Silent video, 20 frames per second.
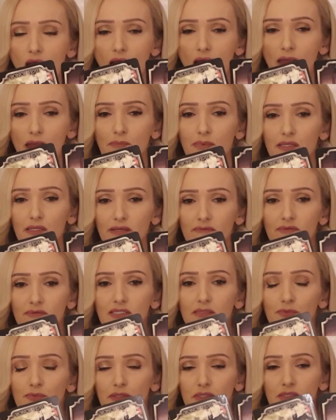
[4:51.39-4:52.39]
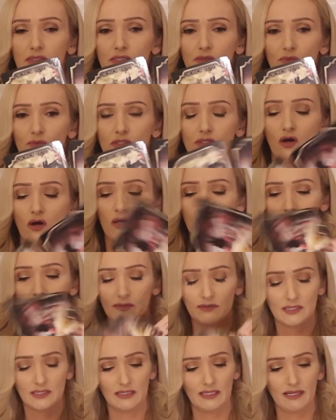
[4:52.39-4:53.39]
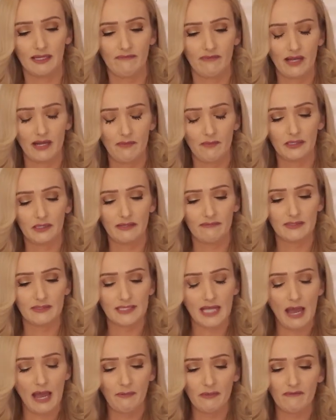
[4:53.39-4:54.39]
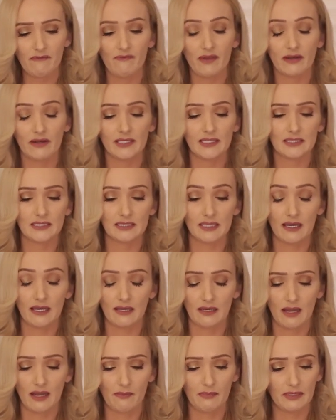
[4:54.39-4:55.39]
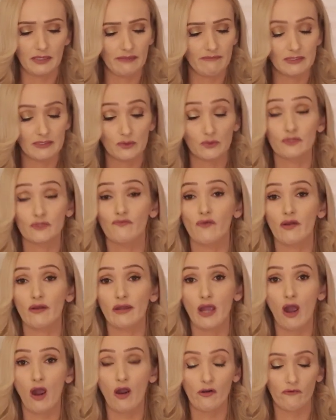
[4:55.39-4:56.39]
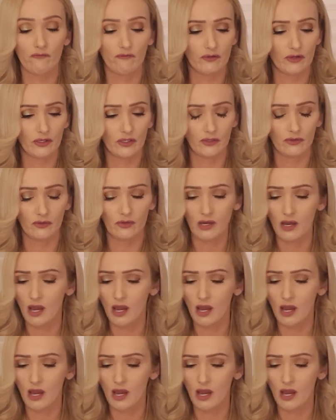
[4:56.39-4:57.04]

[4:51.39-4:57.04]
I believe this person was called out to leave. And I believe this happened very sudden. I believe this was very hard for you.